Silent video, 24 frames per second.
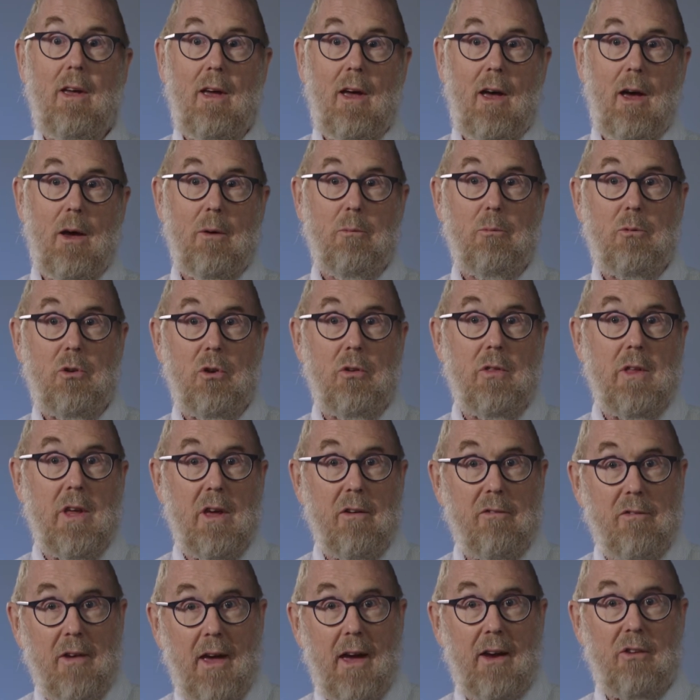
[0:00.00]
to the
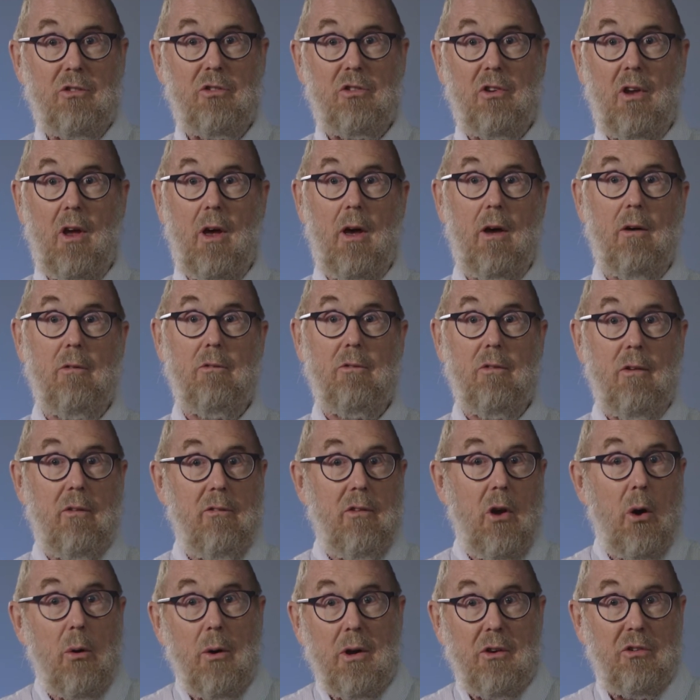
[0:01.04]
effects of
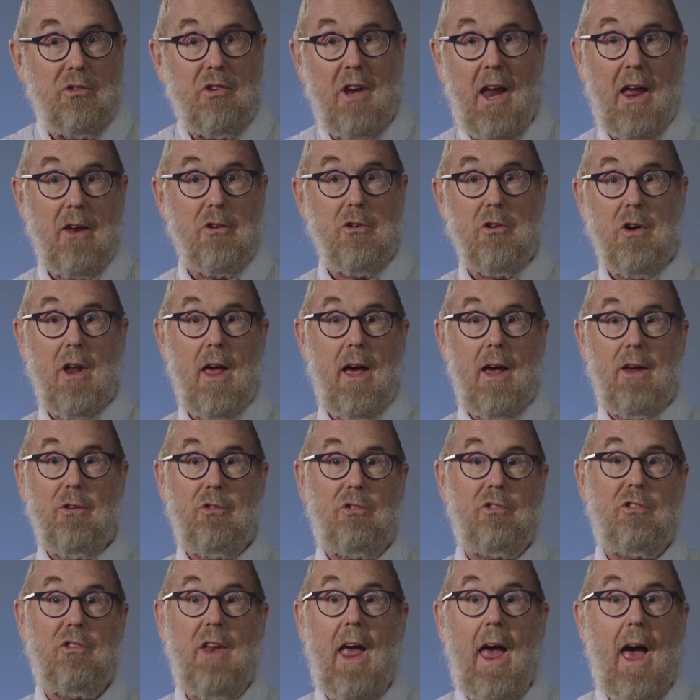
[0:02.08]
very
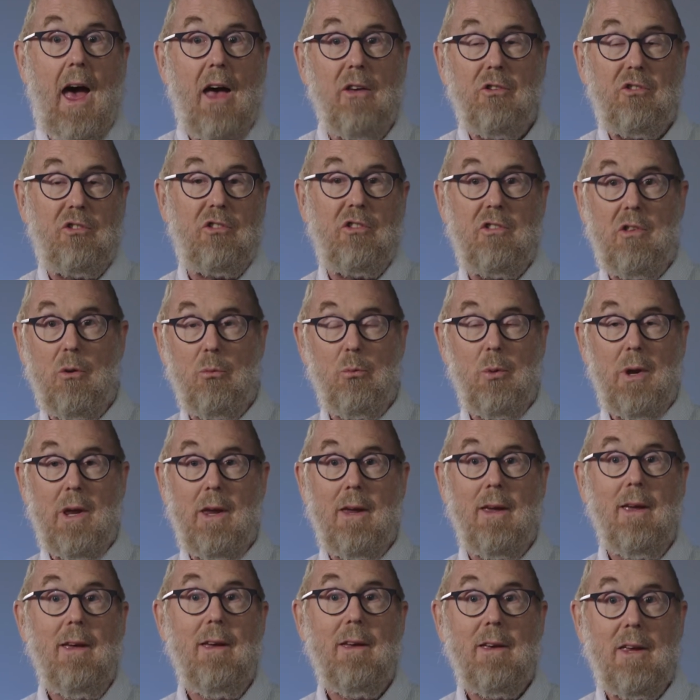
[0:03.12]
standardized tasks that we